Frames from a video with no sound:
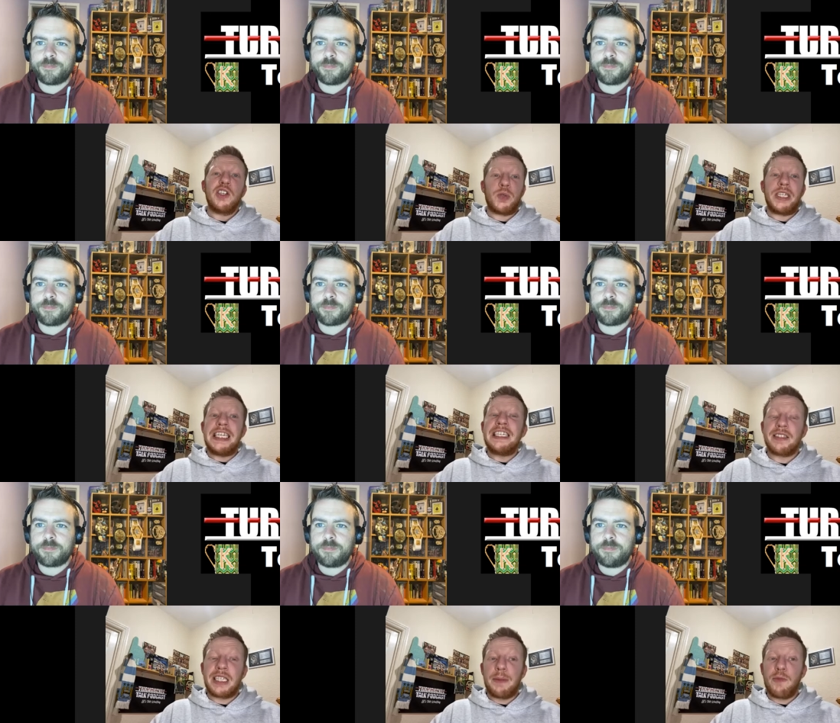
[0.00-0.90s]
Speaker 1: So when Easter
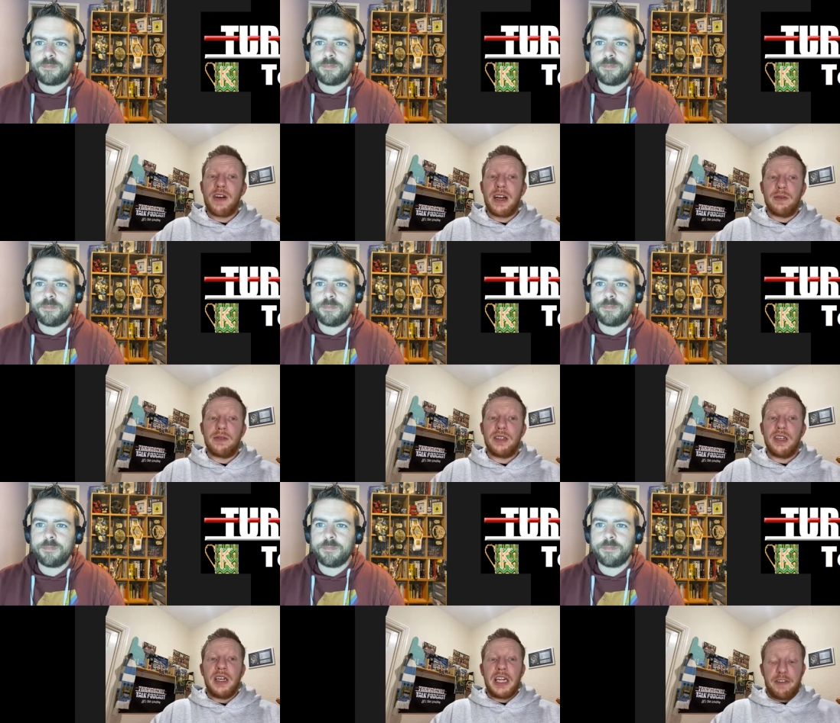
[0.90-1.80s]
came around,
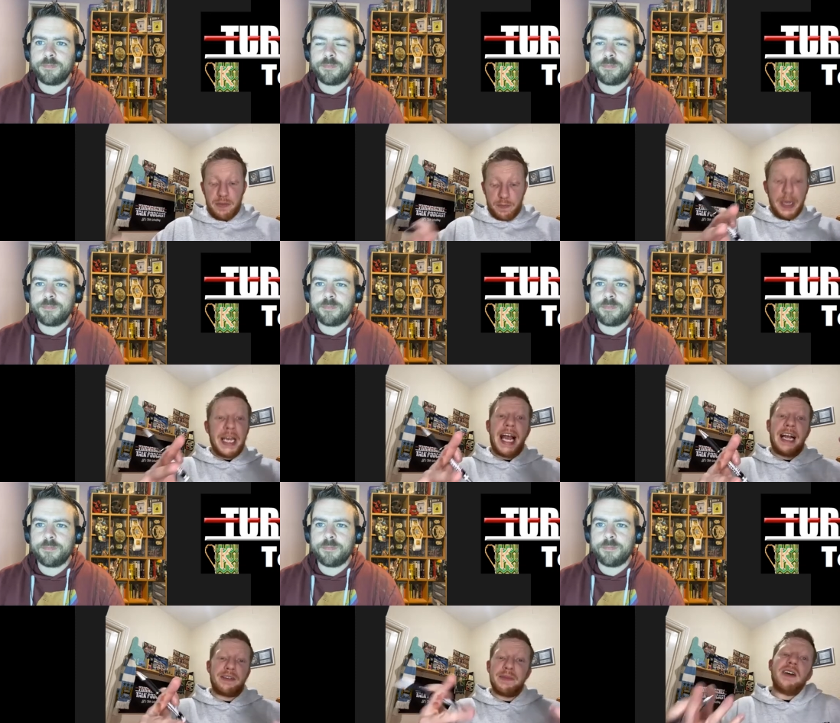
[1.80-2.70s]
these big
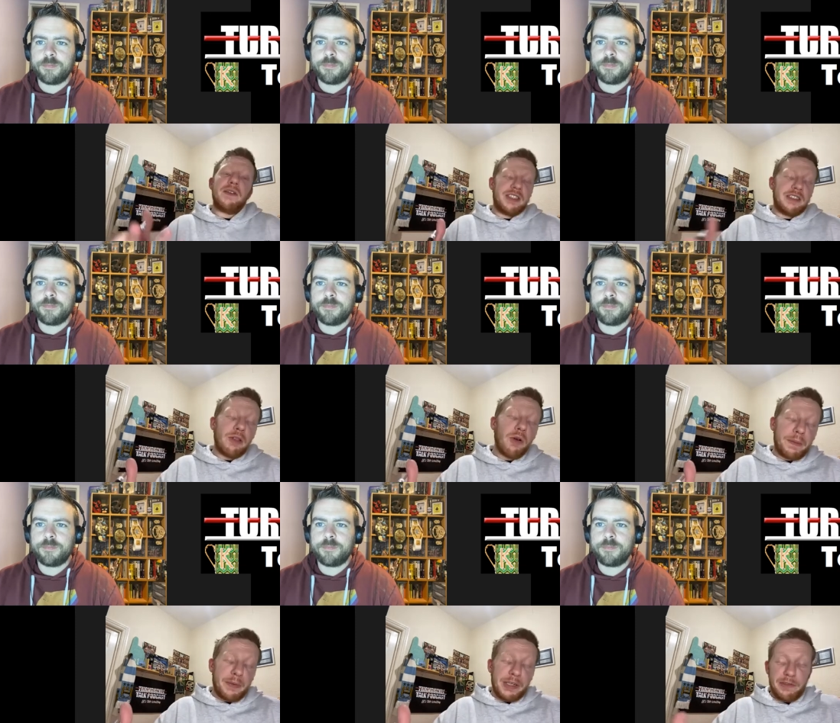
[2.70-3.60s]
eggs. I mean, obviously, they look
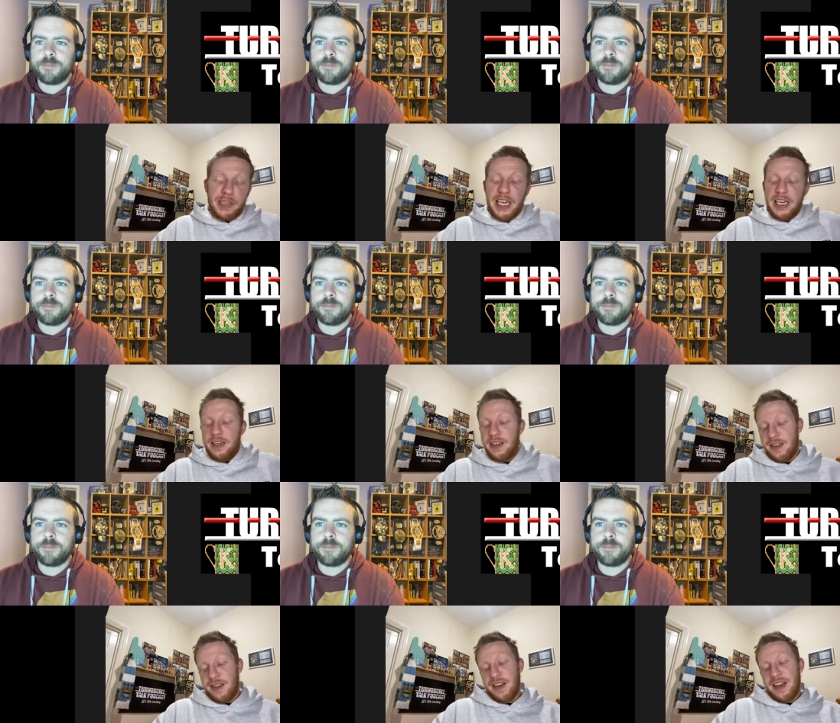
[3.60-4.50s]
big when you were a kid.
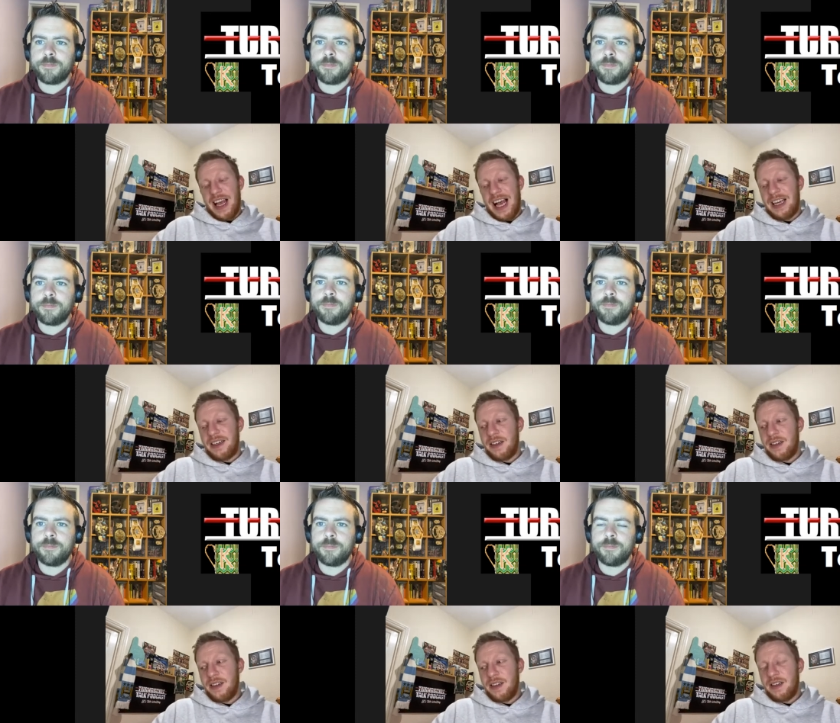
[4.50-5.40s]
And
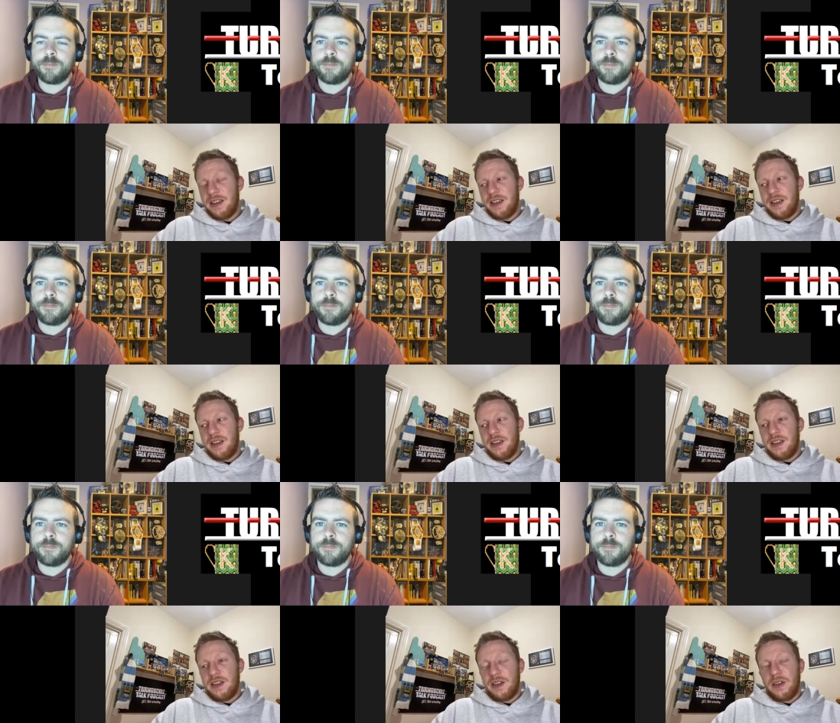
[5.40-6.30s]
mm.
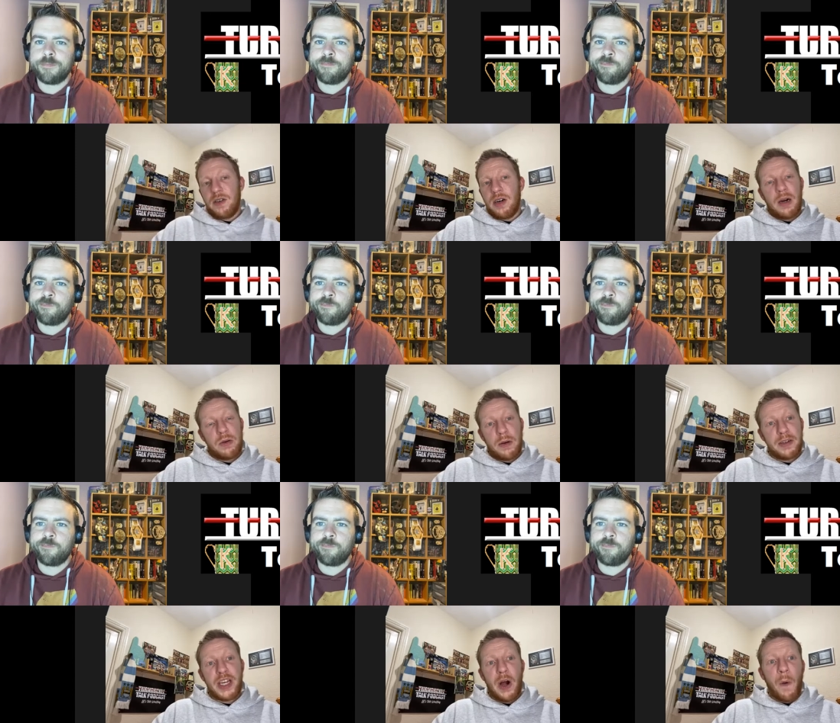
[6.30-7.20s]
I, I,
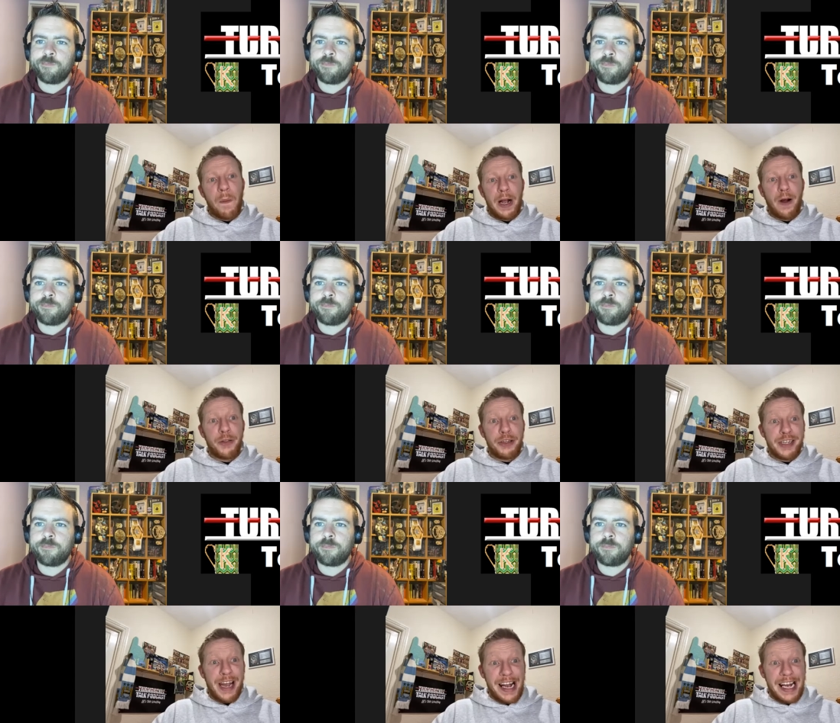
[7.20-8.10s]
was like, oh my God, there's
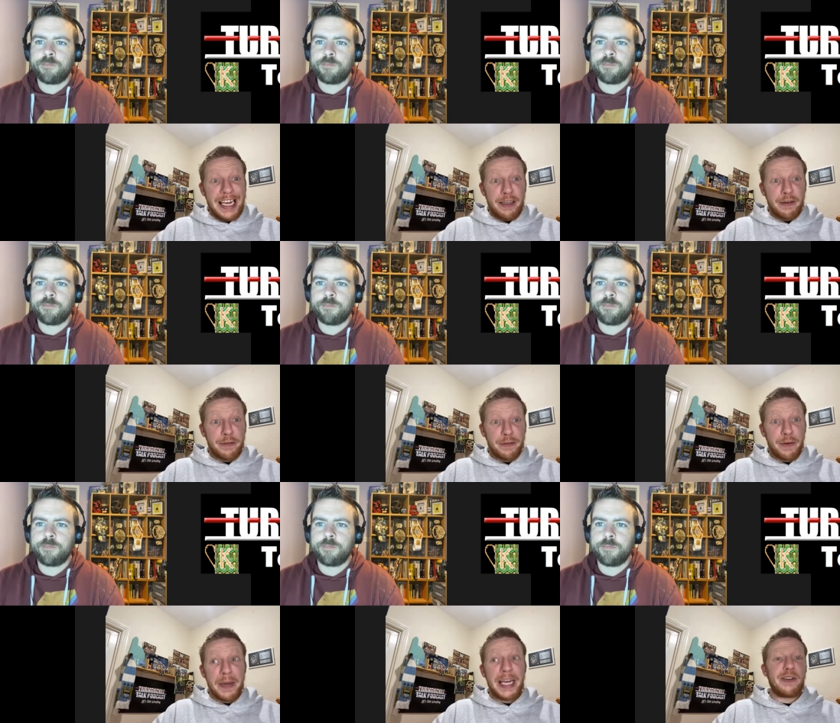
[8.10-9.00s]
an egg for
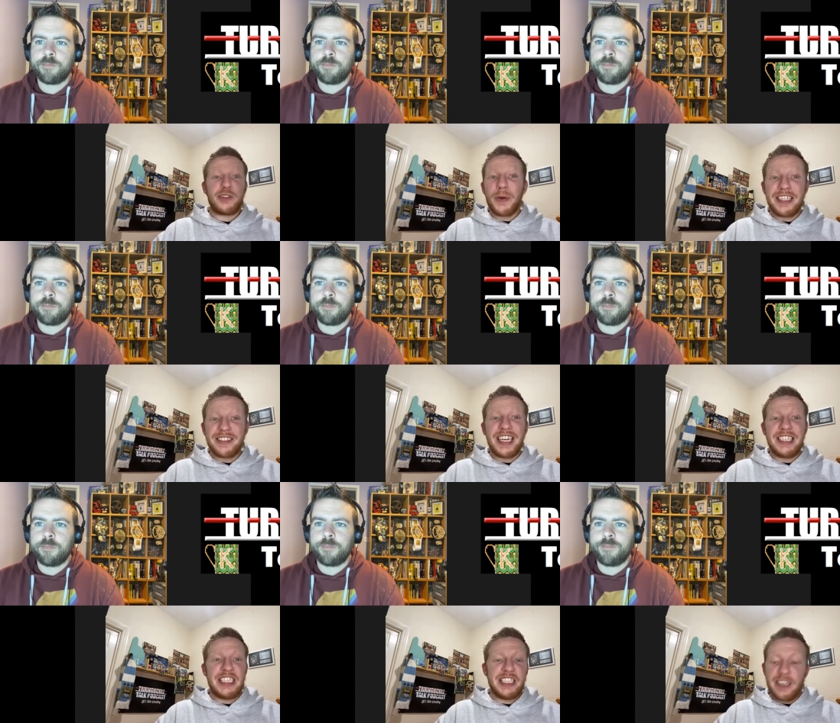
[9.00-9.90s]
me. I was so excited.
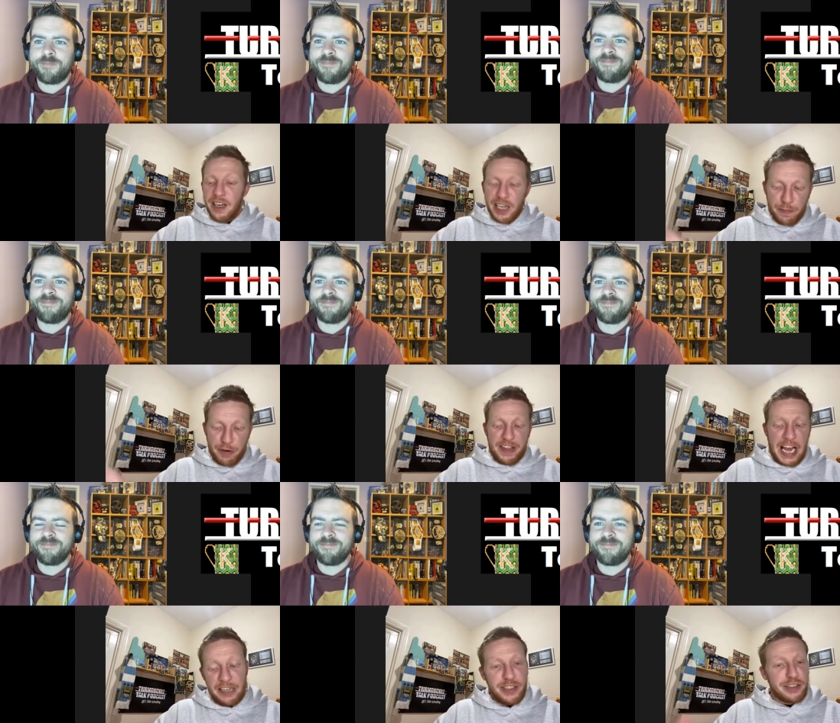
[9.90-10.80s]
And you mm. get the egg
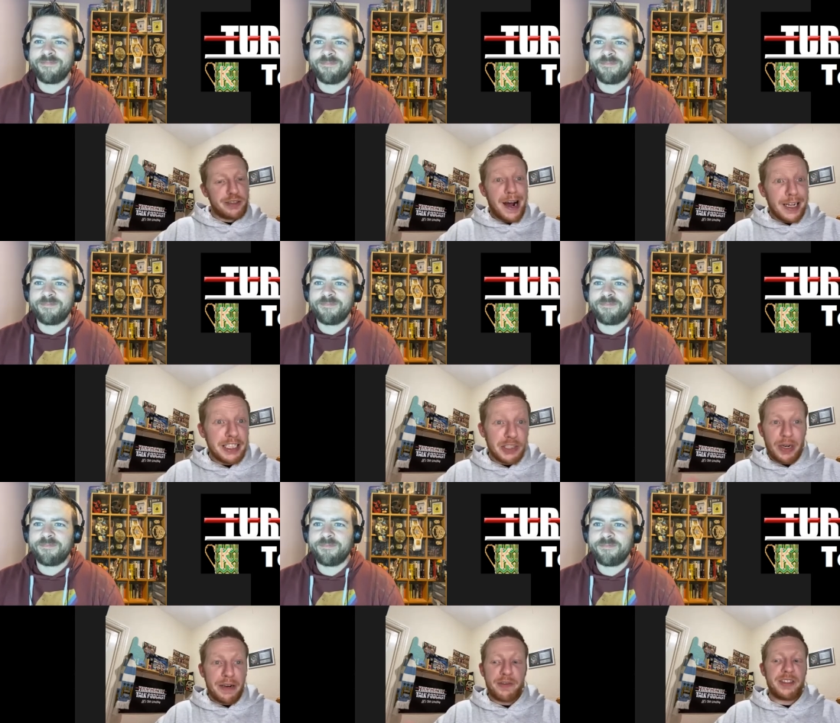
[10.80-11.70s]
and there's Smarties,
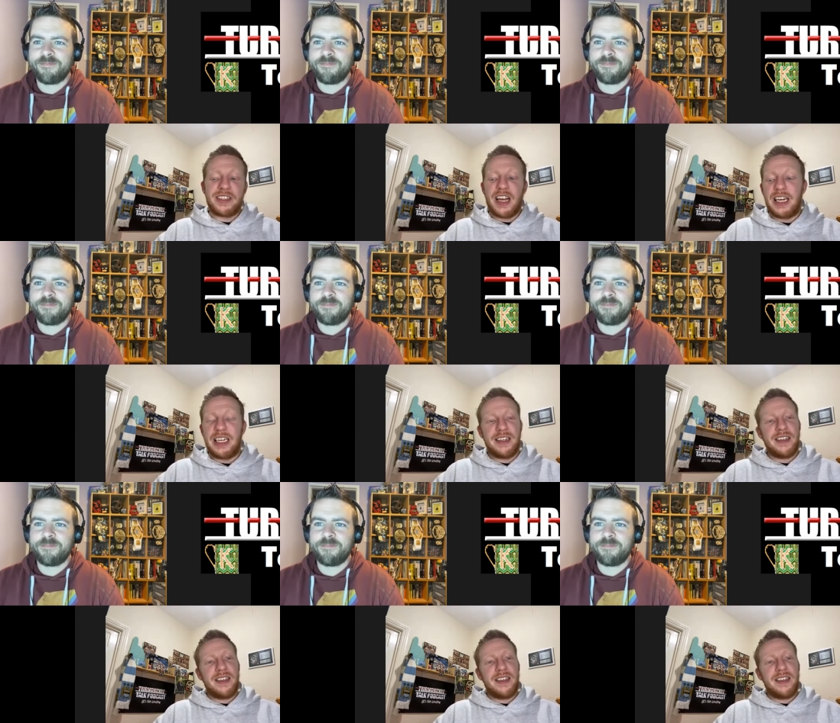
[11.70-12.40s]
whatever inside.